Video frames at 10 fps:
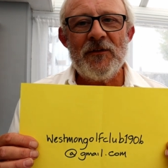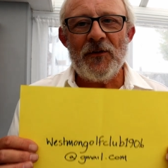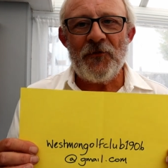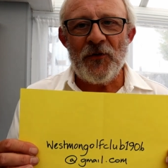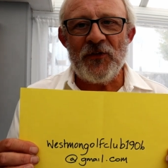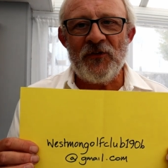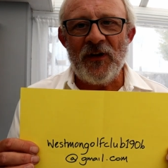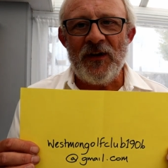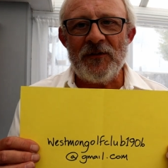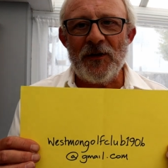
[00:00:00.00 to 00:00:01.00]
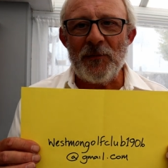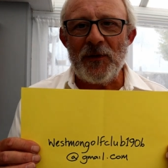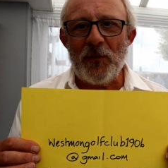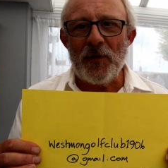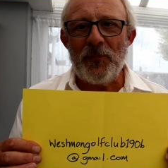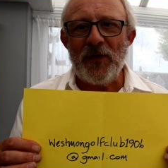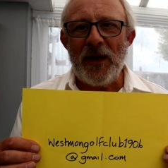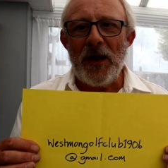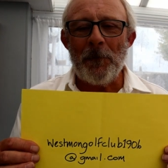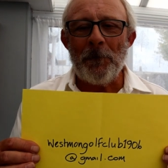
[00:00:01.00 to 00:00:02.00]
So the first tee is going to be 1
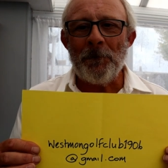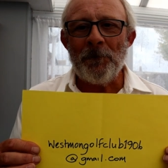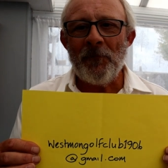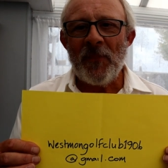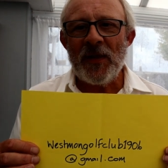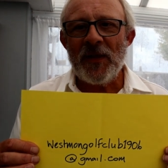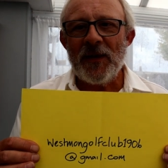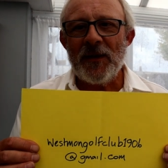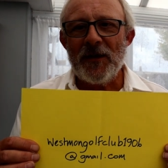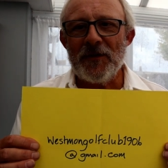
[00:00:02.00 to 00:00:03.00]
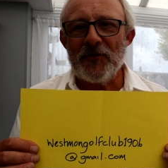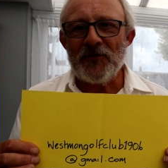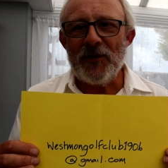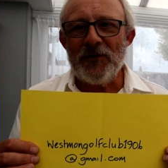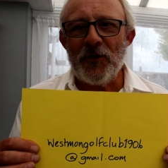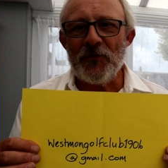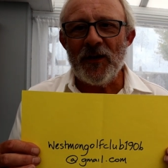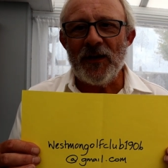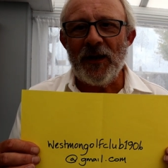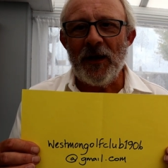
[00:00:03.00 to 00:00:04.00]
p.m. and the sun
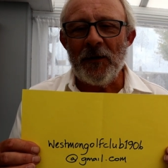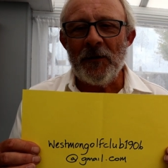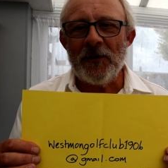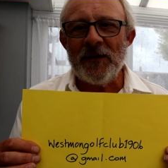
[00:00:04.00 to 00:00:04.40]
goes in again.